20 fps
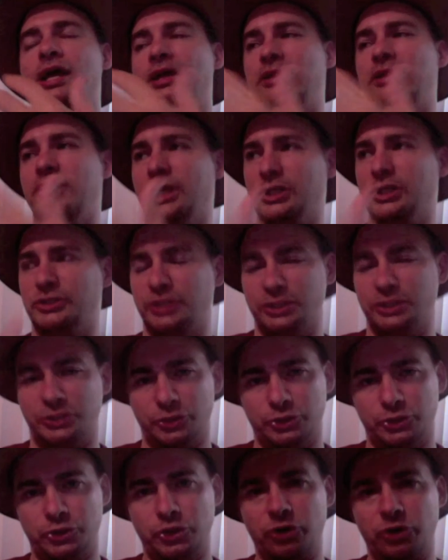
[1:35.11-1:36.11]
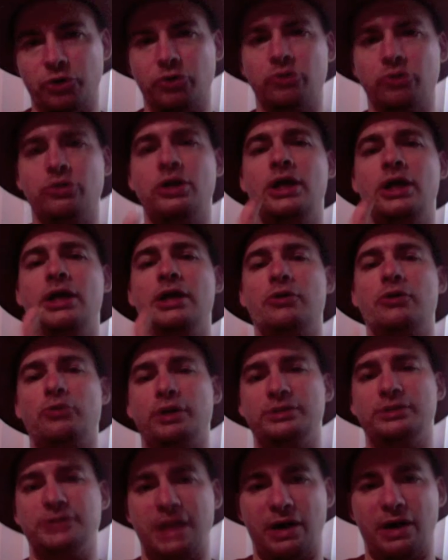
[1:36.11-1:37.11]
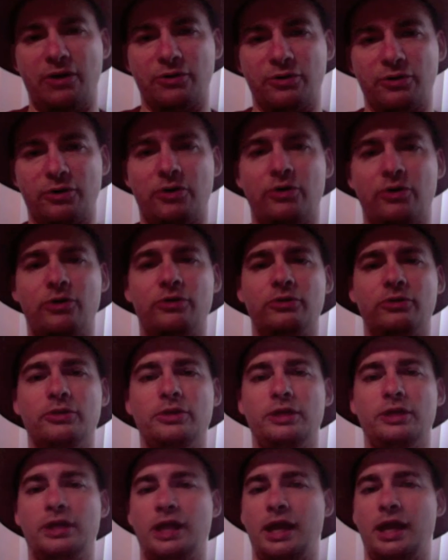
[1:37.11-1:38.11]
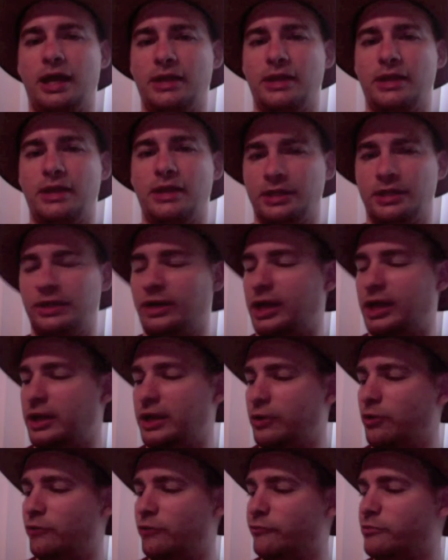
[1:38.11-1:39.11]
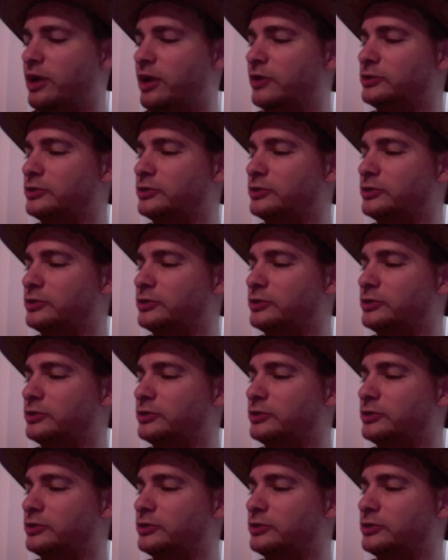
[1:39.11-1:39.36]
Yeast eats the sugar, creates the alcohol, and then you kind of go on from there.